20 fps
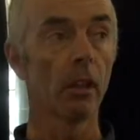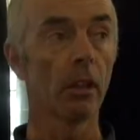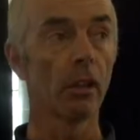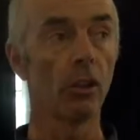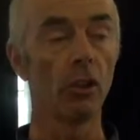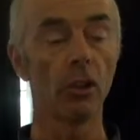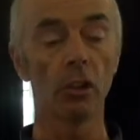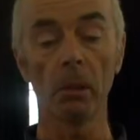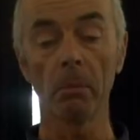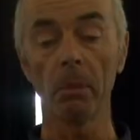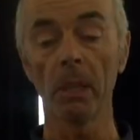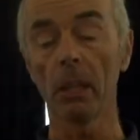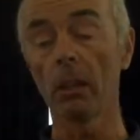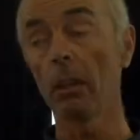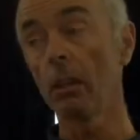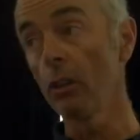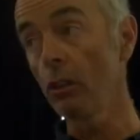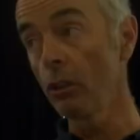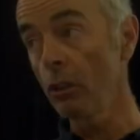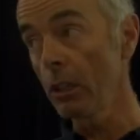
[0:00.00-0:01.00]

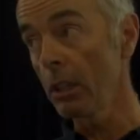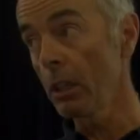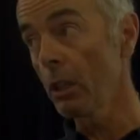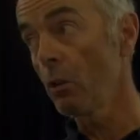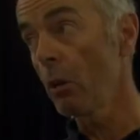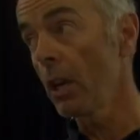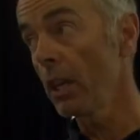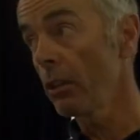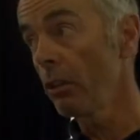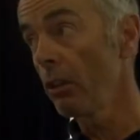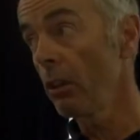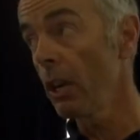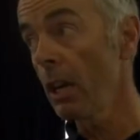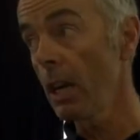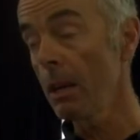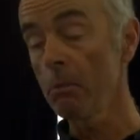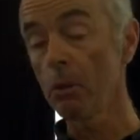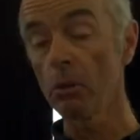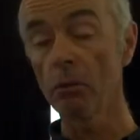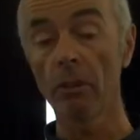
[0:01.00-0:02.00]
usually quite a
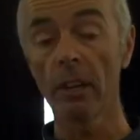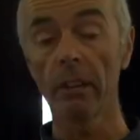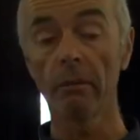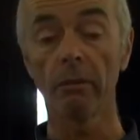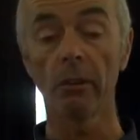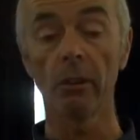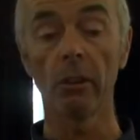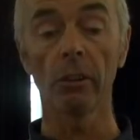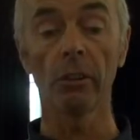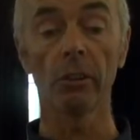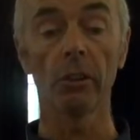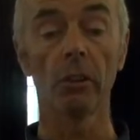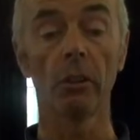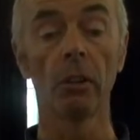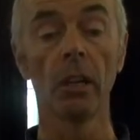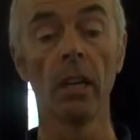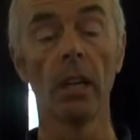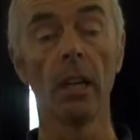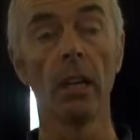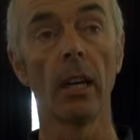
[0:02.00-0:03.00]
reliable rainfall, so
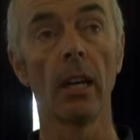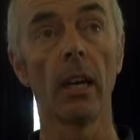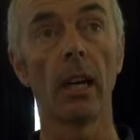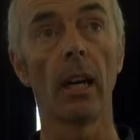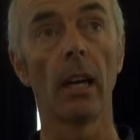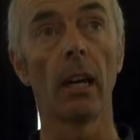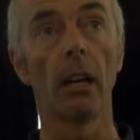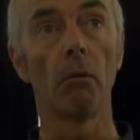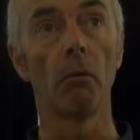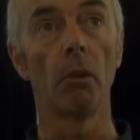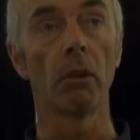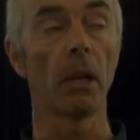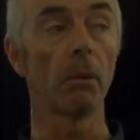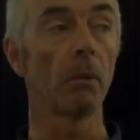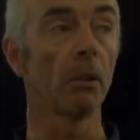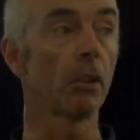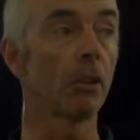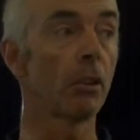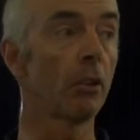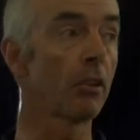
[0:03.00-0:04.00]
we're
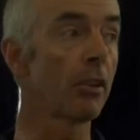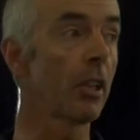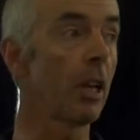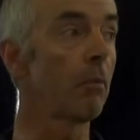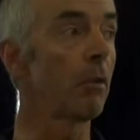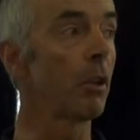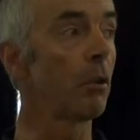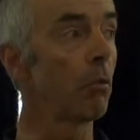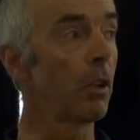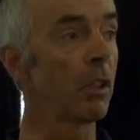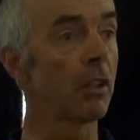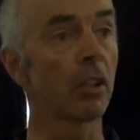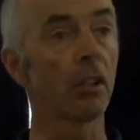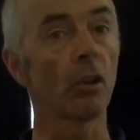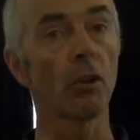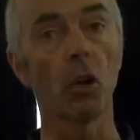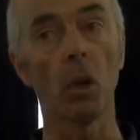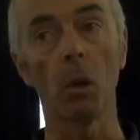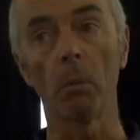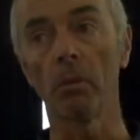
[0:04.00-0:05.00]
able to grow summer and winter
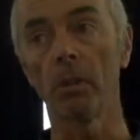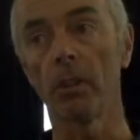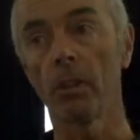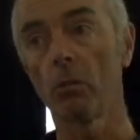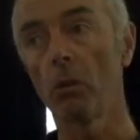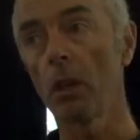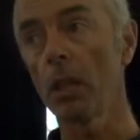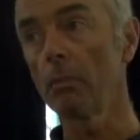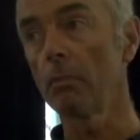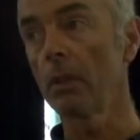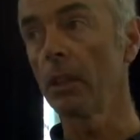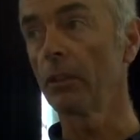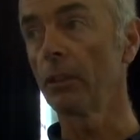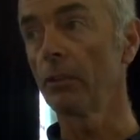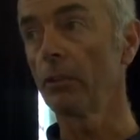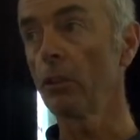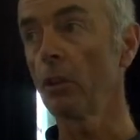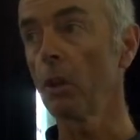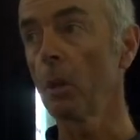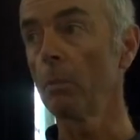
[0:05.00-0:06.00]
crops as a wide mix
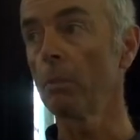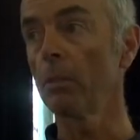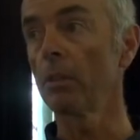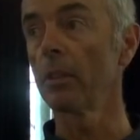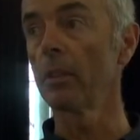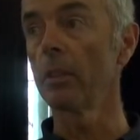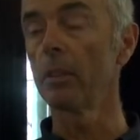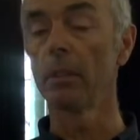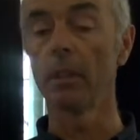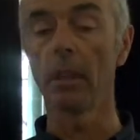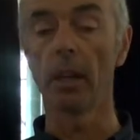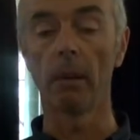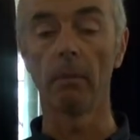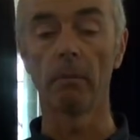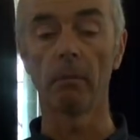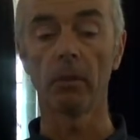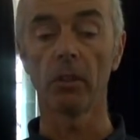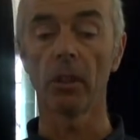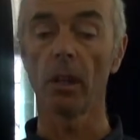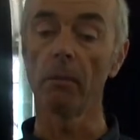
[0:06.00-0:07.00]
of crops, and
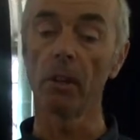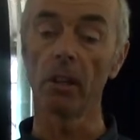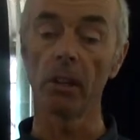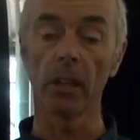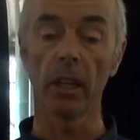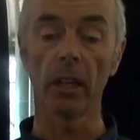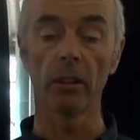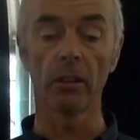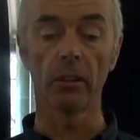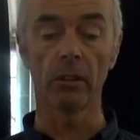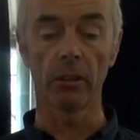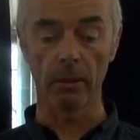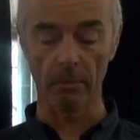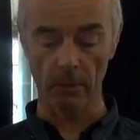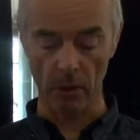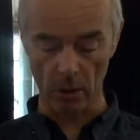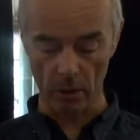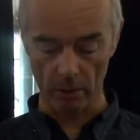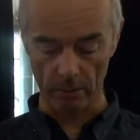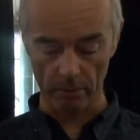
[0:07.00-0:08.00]
some irrigation, some
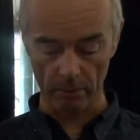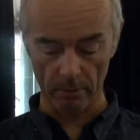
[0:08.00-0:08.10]
not.